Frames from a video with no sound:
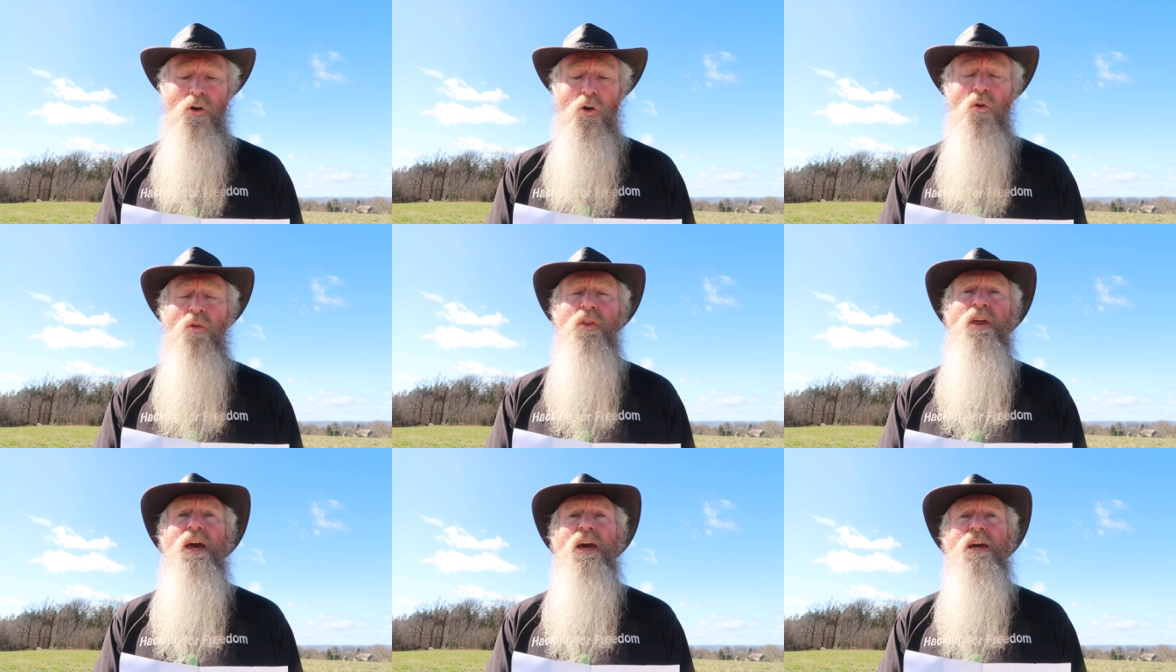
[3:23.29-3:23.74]

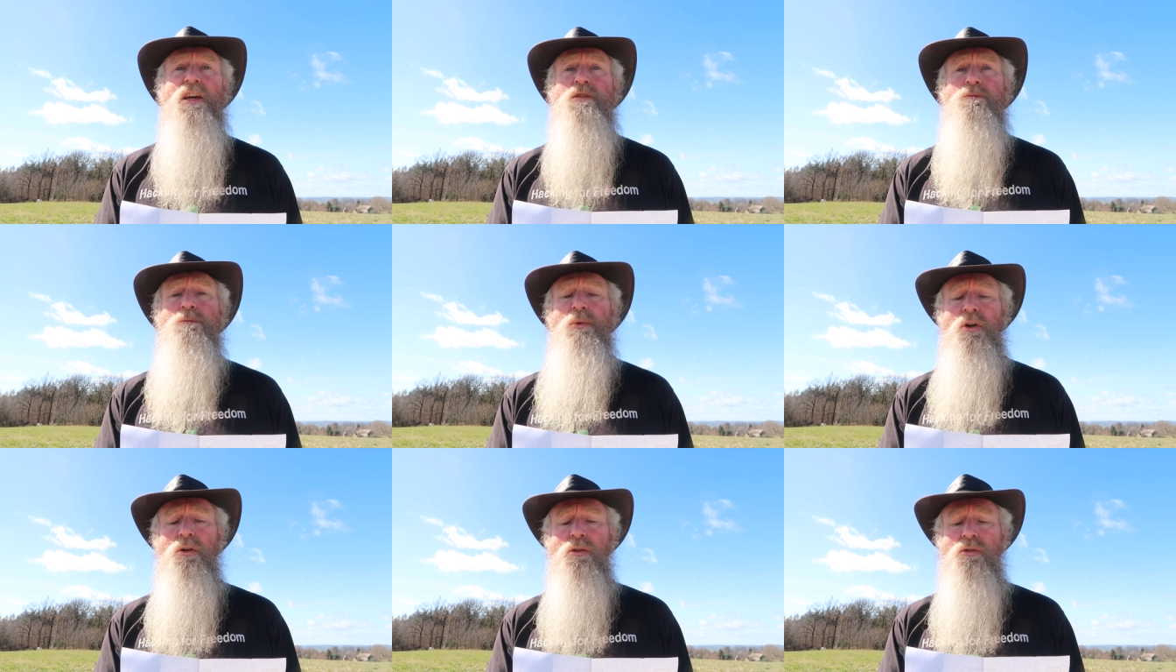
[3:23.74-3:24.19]
All the
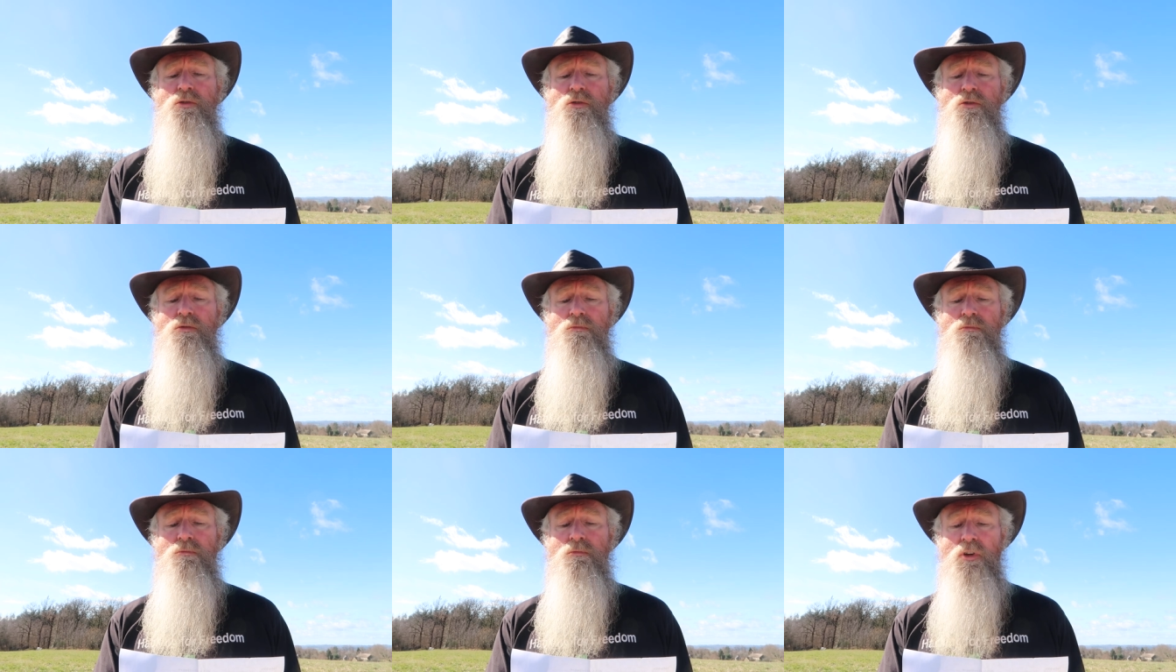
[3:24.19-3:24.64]

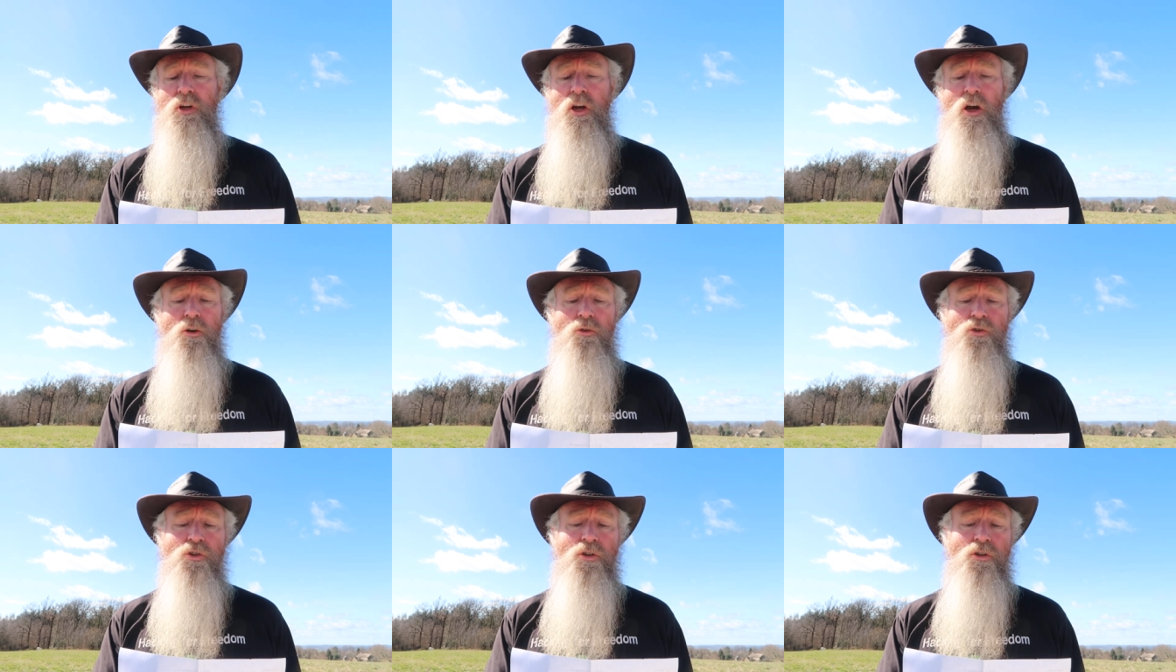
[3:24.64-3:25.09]
experts, the
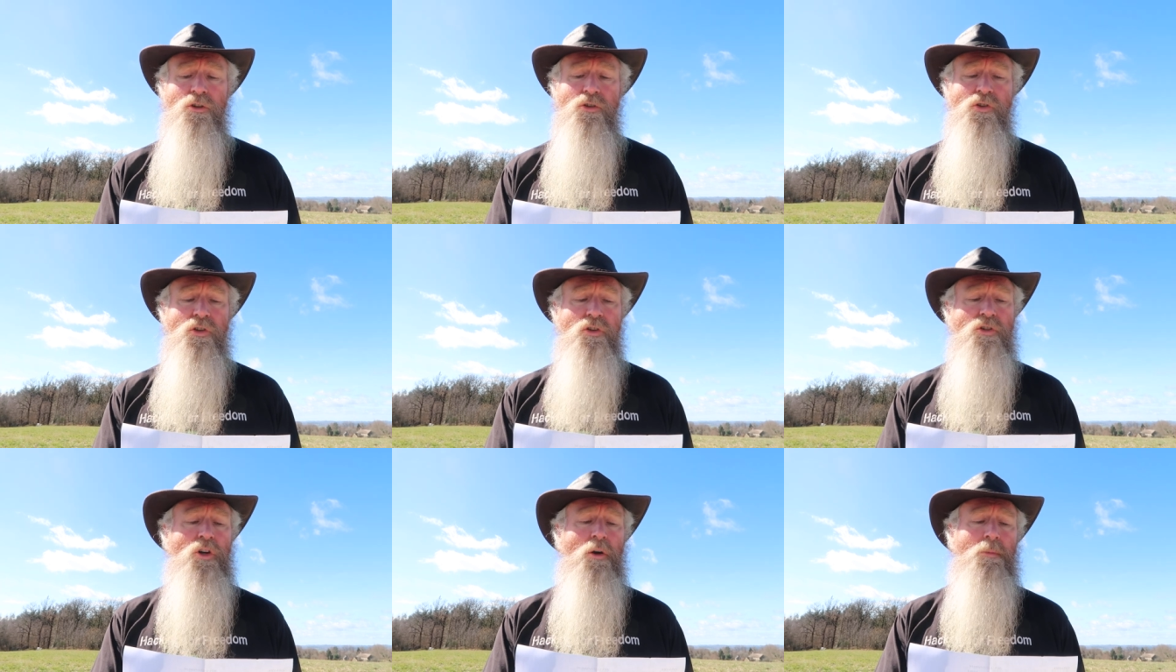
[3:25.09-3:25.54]

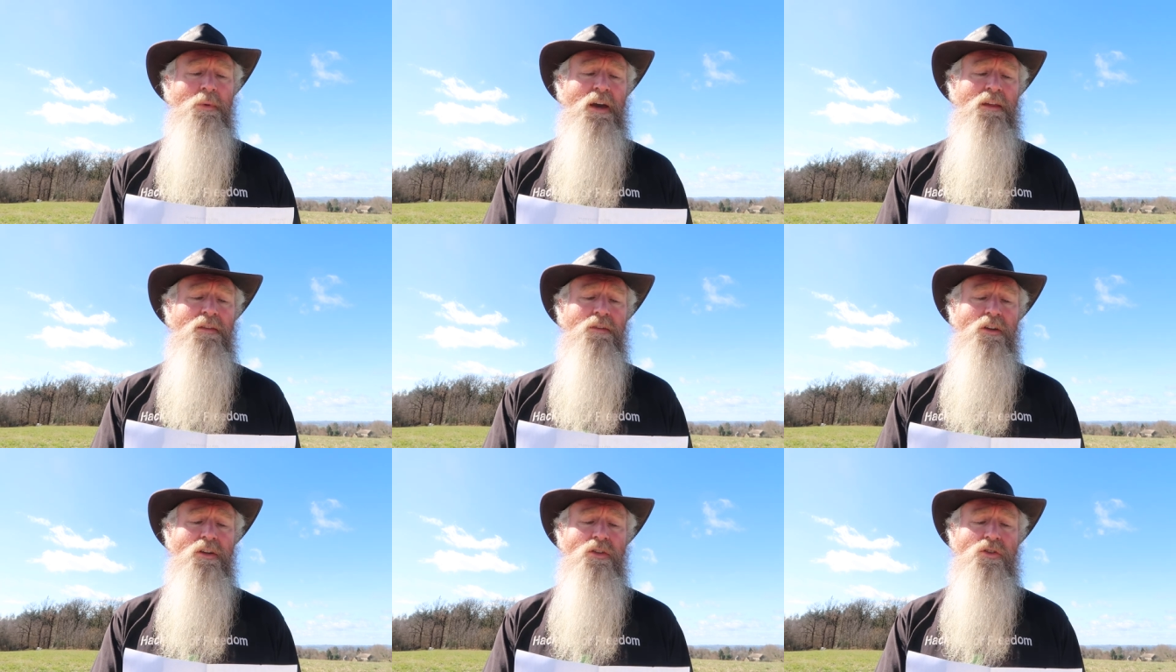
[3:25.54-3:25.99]
coaches, the top
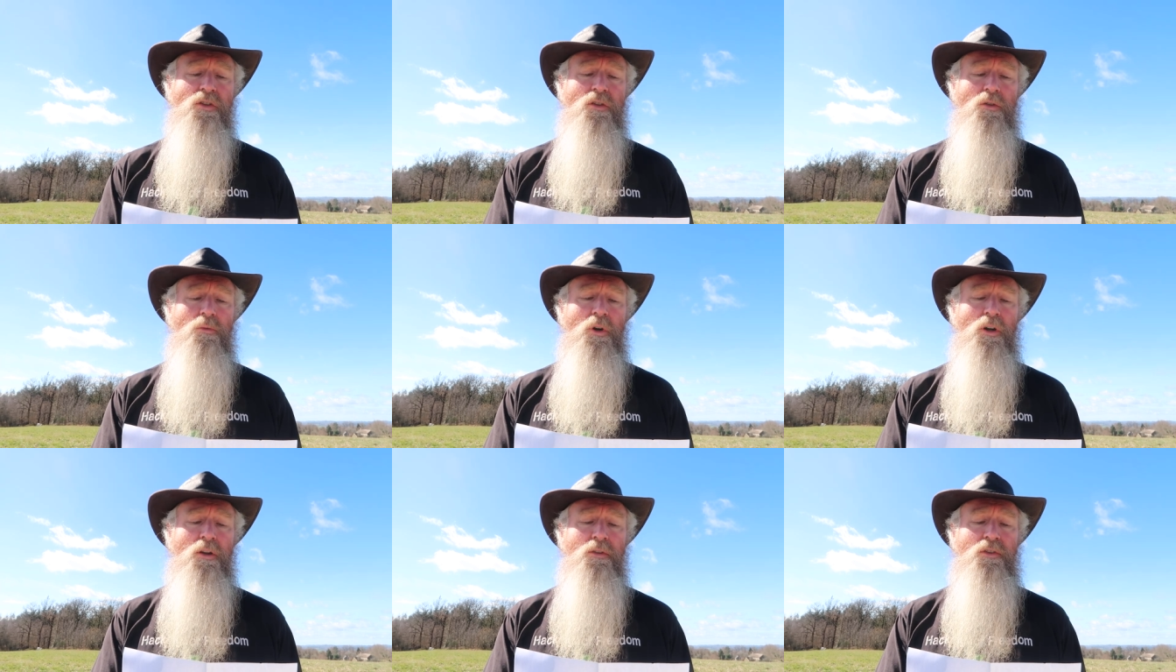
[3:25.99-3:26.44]
athletes in
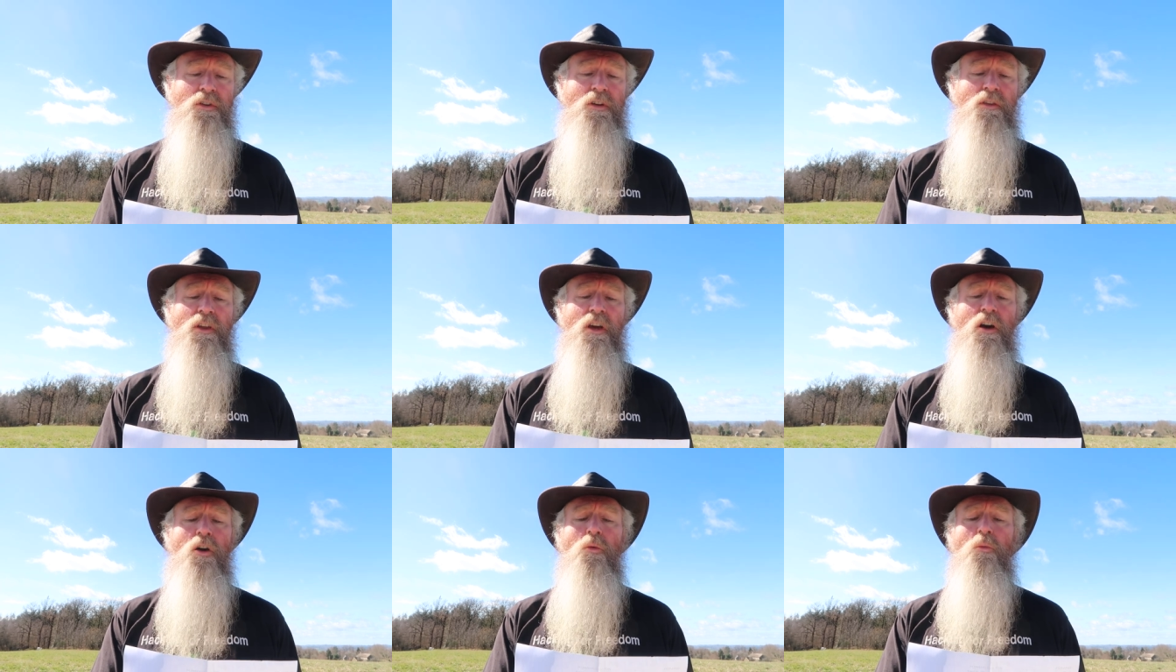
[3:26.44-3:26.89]
the world did
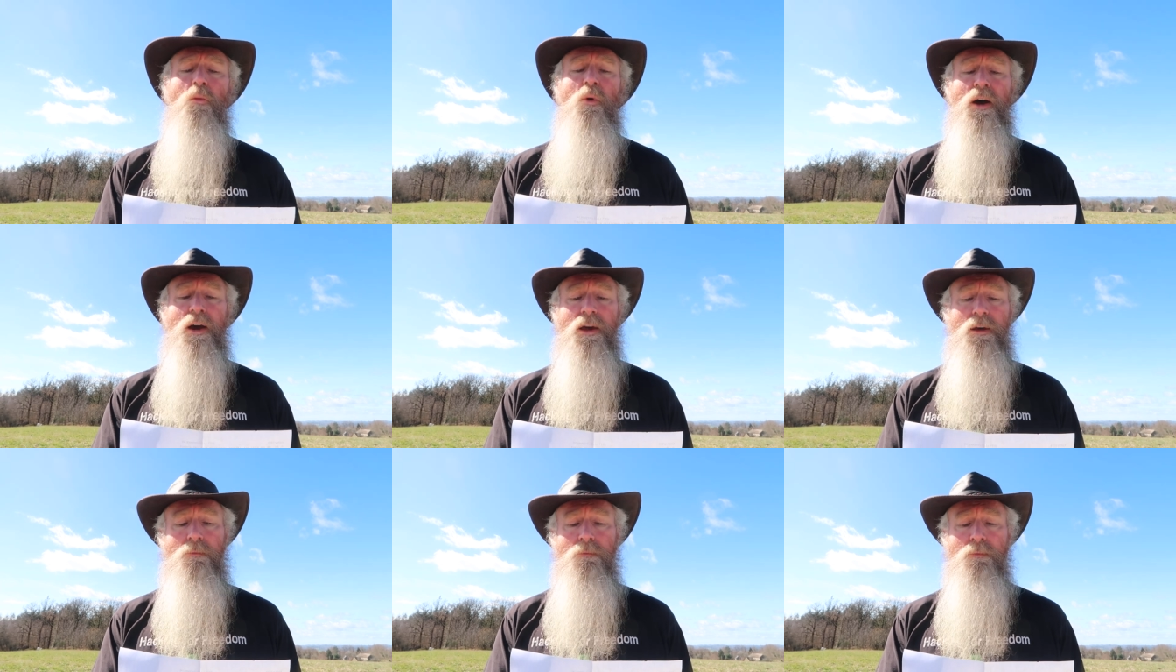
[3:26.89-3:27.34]
it the old
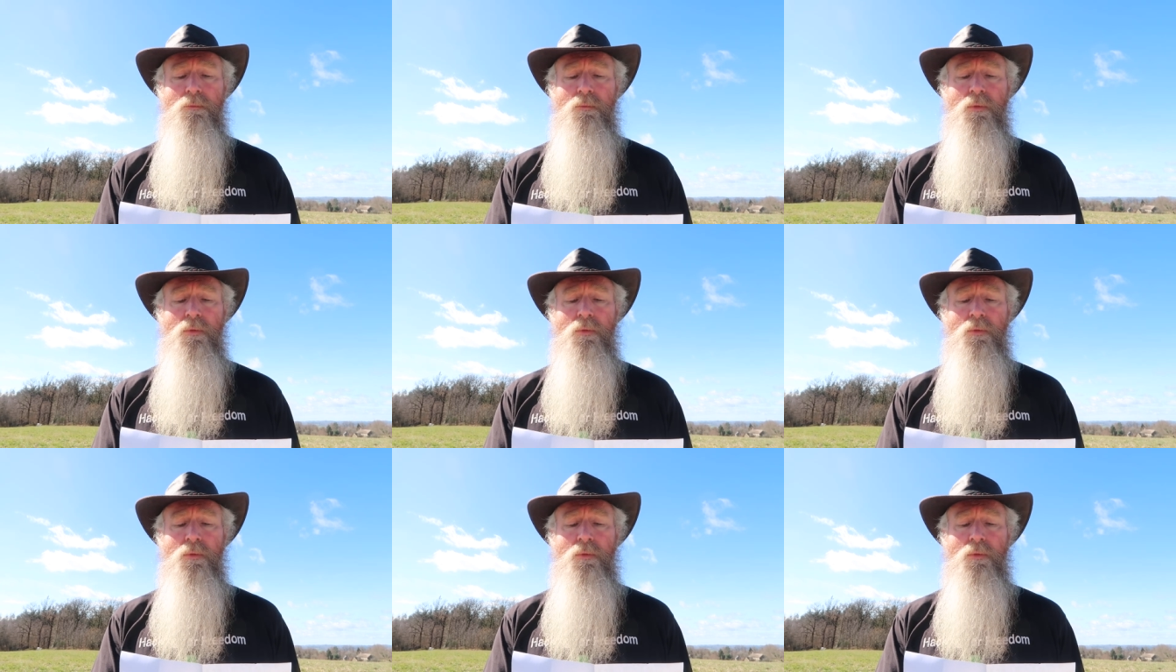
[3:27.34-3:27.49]
way.